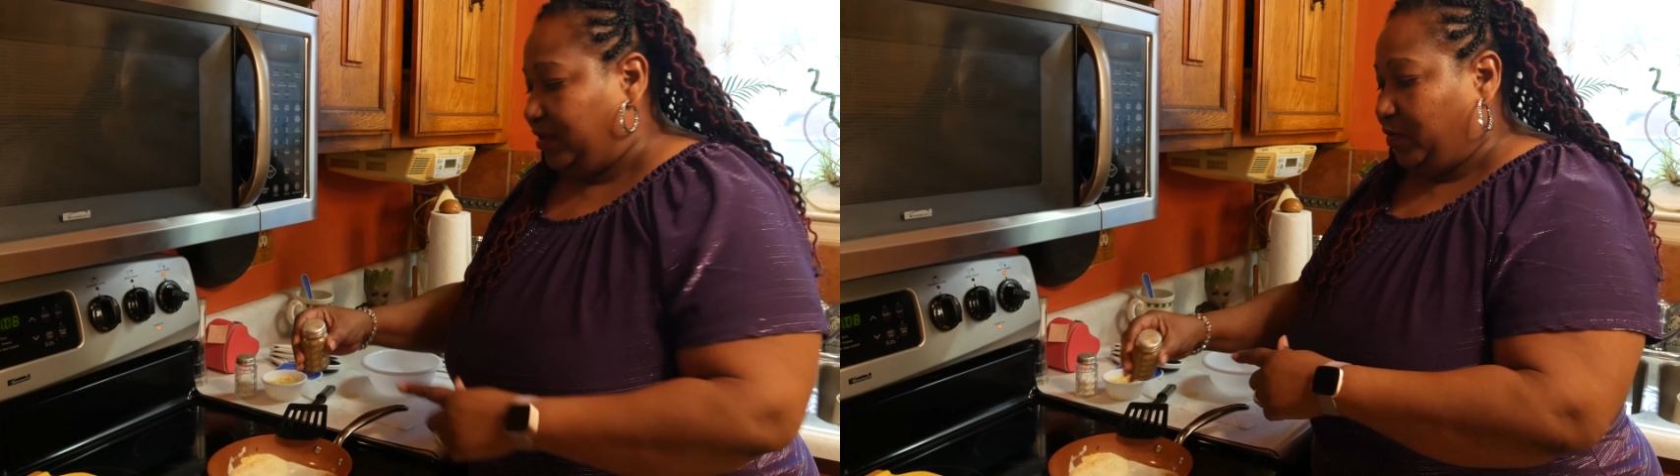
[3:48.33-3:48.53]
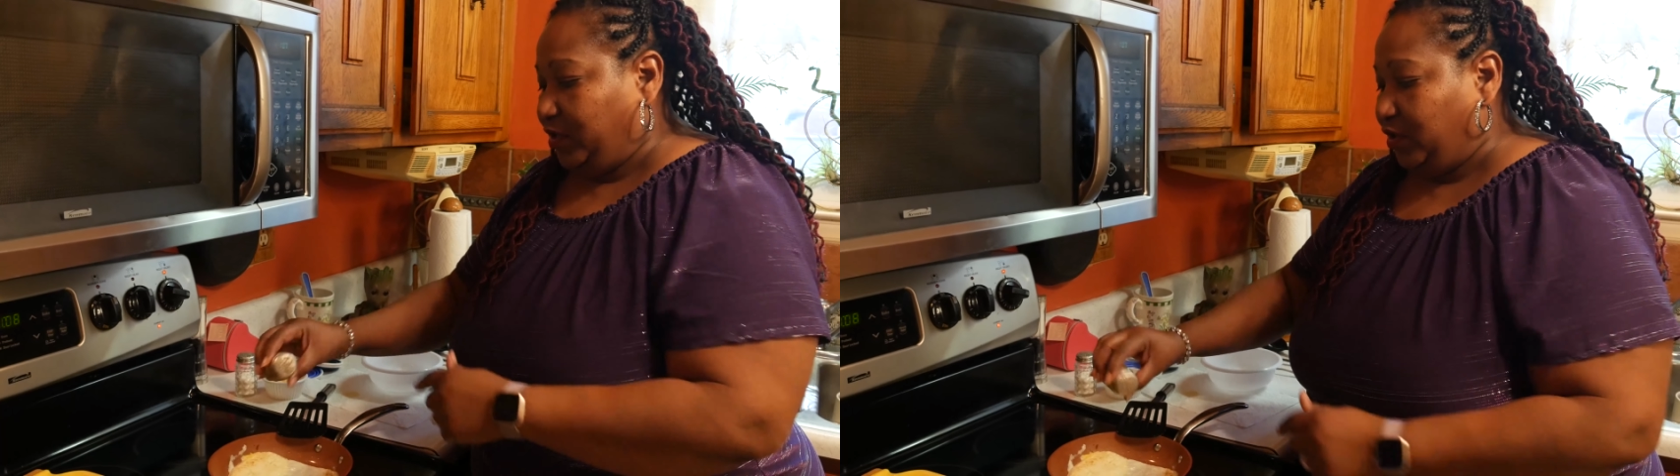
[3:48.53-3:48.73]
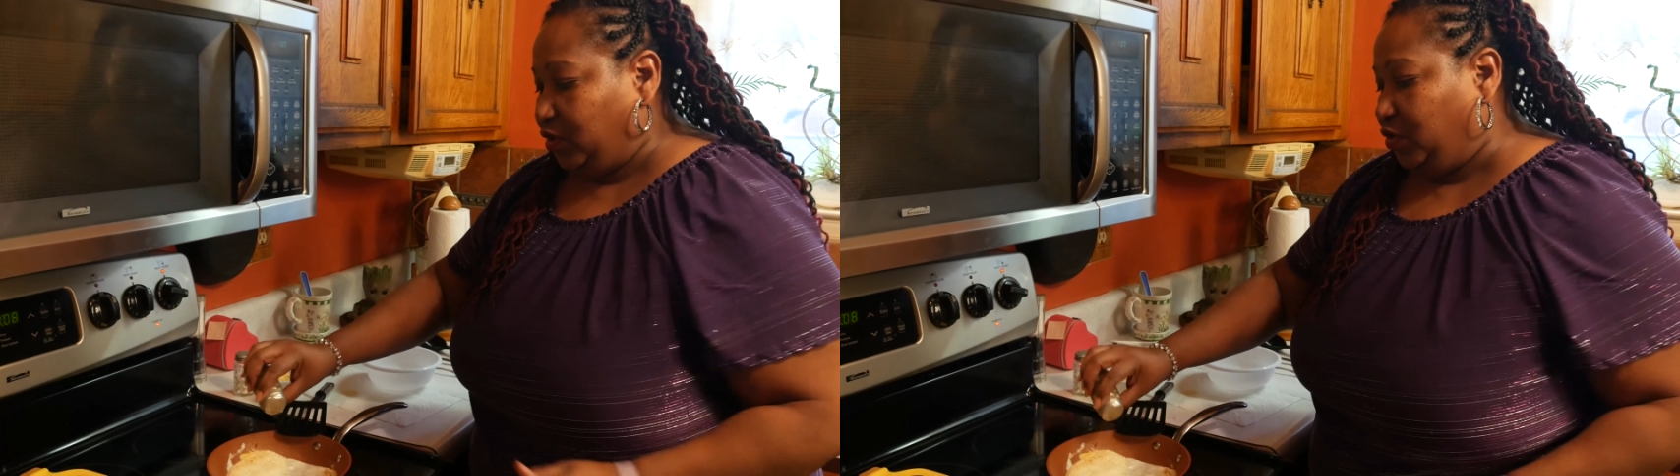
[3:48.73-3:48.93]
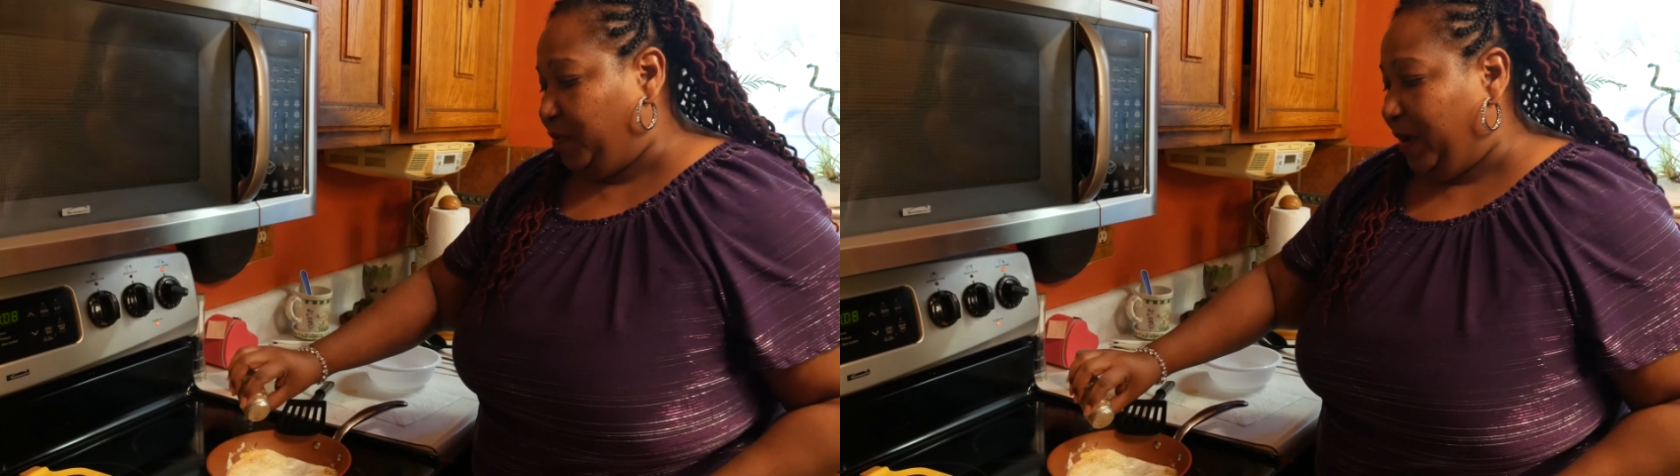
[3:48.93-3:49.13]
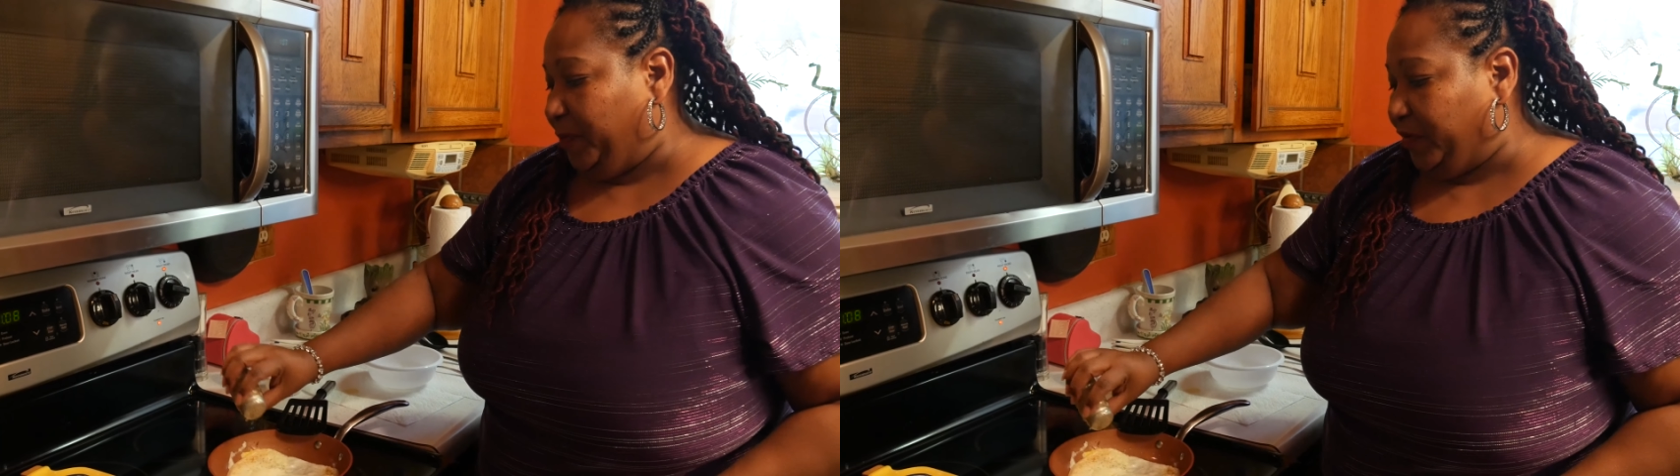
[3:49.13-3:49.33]
So we'll just use
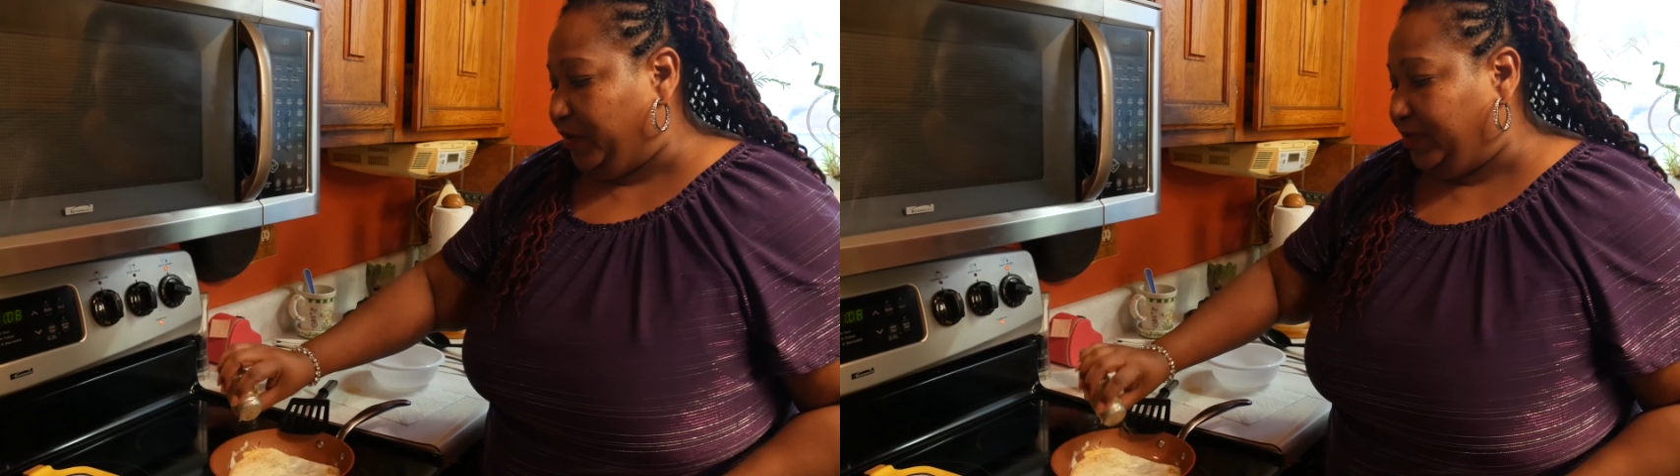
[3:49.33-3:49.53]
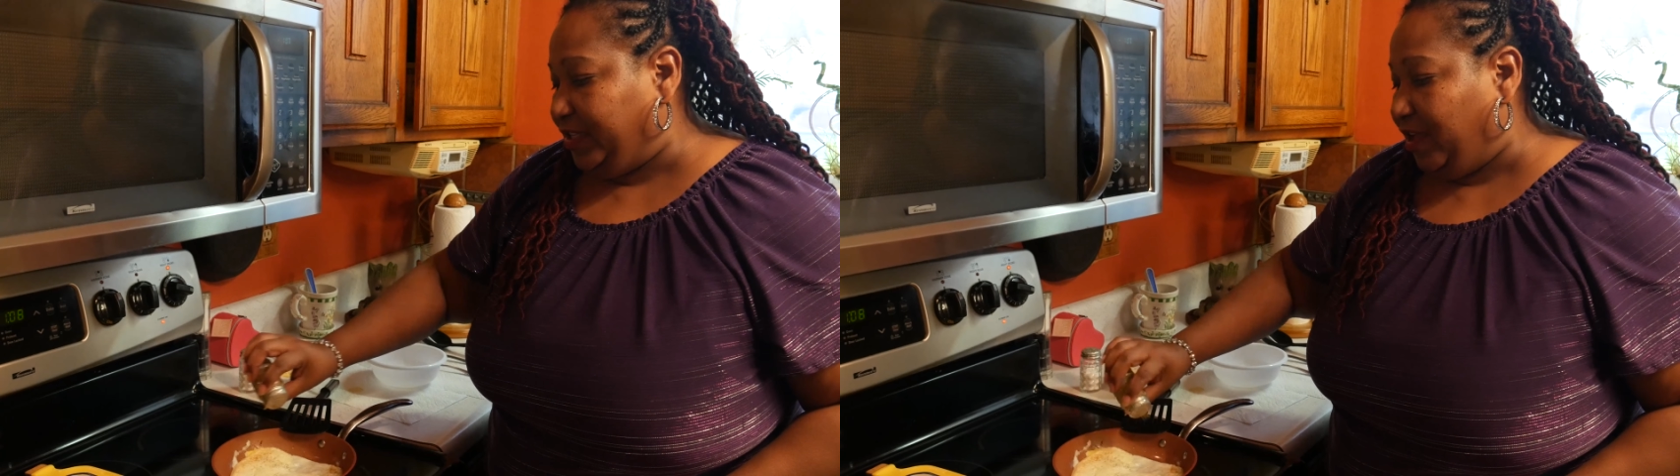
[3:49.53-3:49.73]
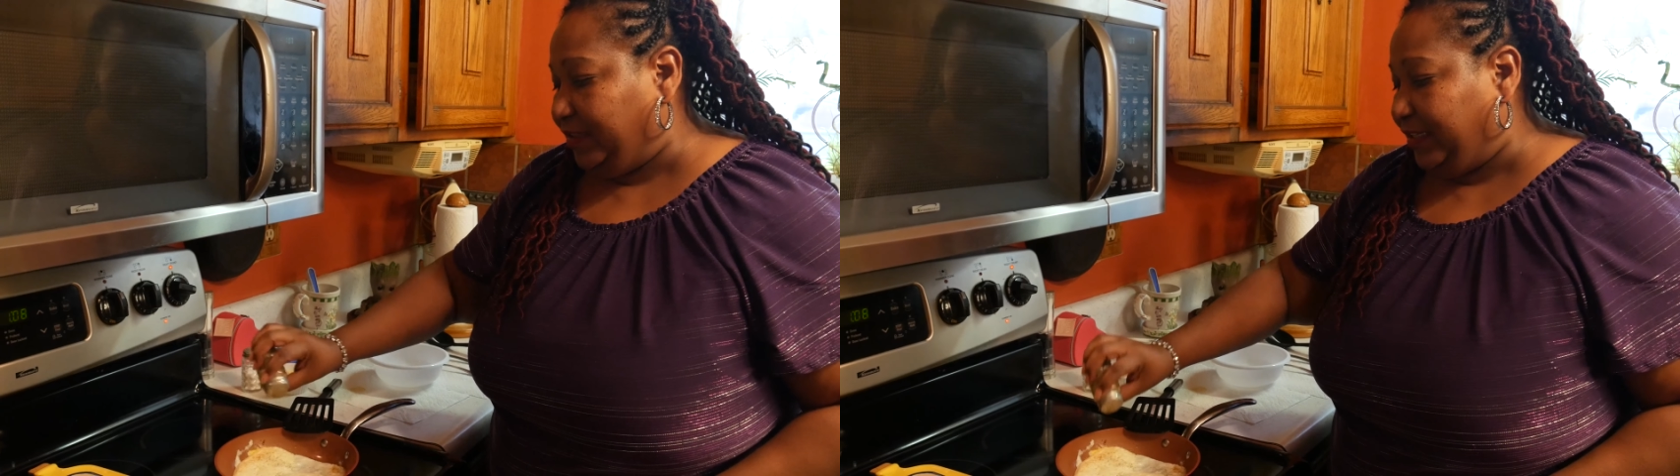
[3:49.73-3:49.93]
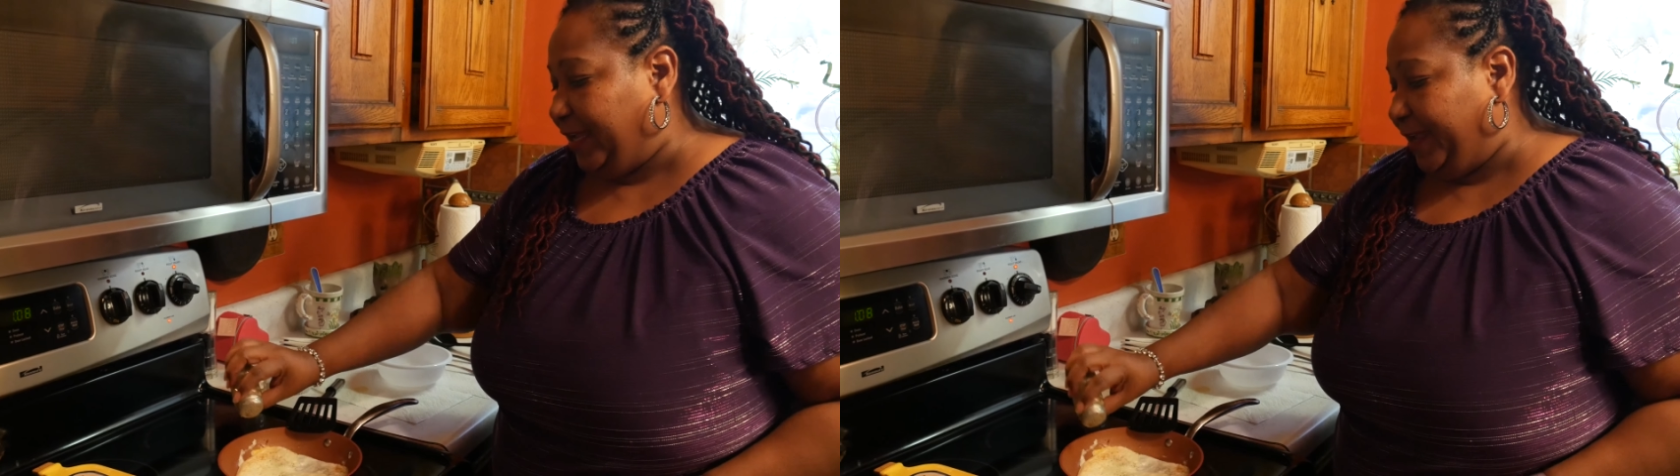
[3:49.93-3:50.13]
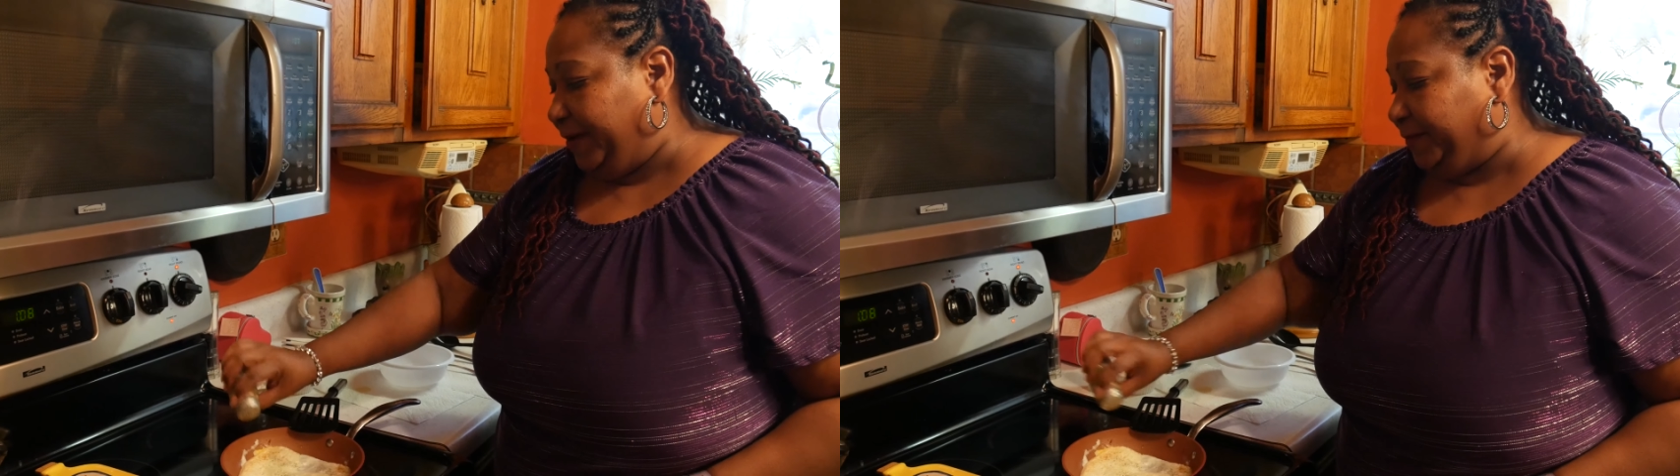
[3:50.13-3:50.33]
pepper, no salt
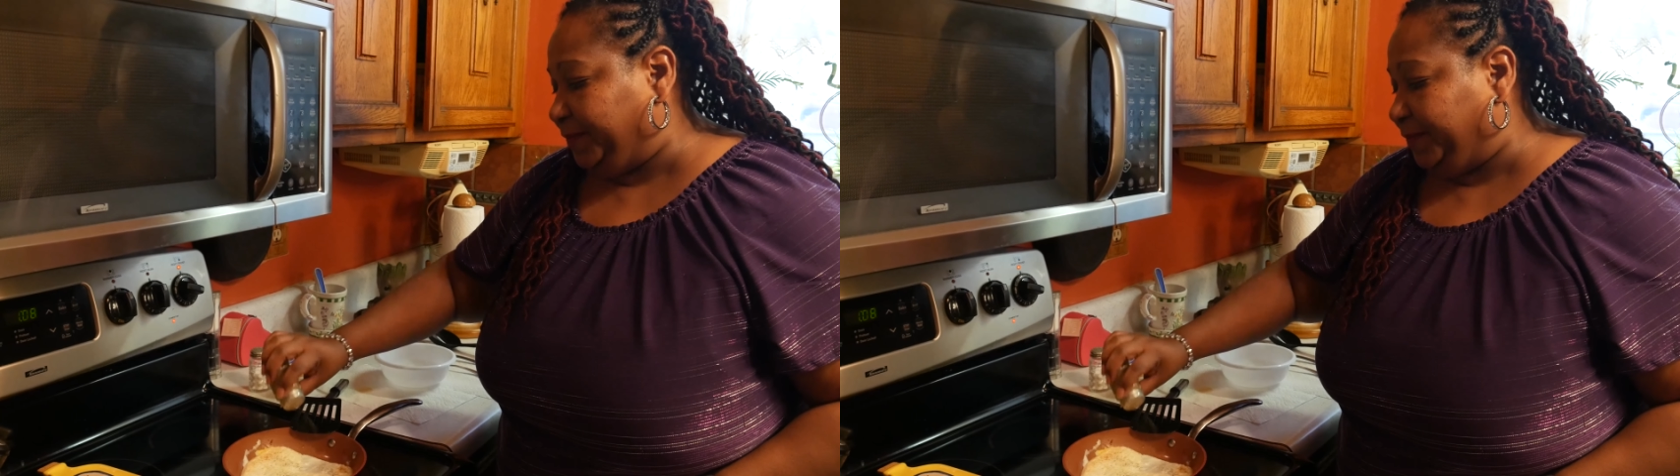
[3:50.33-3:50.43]
today.